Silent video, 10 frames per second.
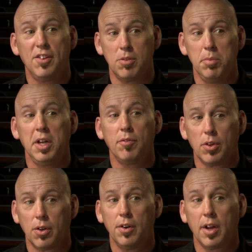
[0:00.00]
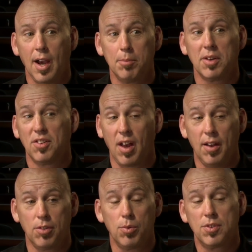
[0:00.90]
And some meaningful learning happens
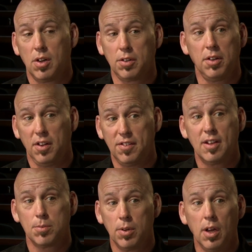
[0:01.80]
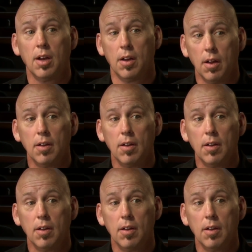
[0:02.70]
as a result of the assessment, yeah.